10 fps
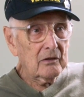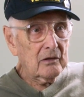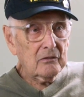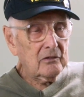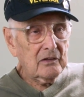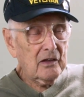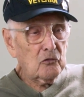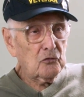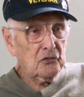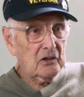They
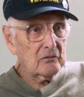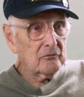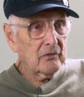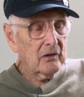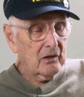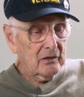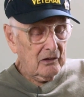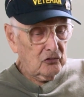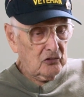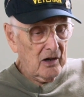didn't feed them.
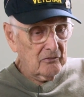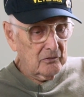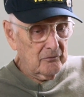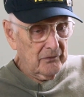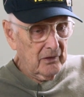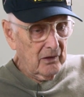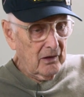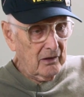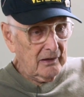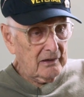They starved them.
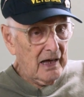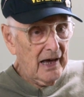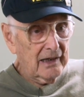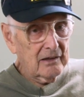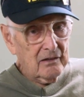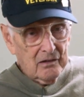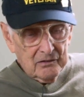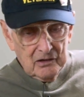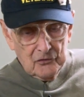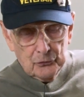They died.
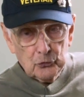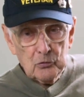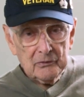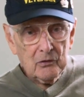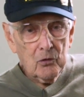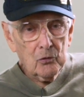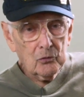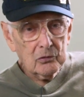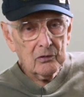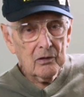They threw them in a
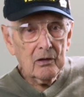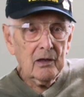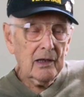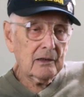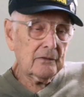hole, and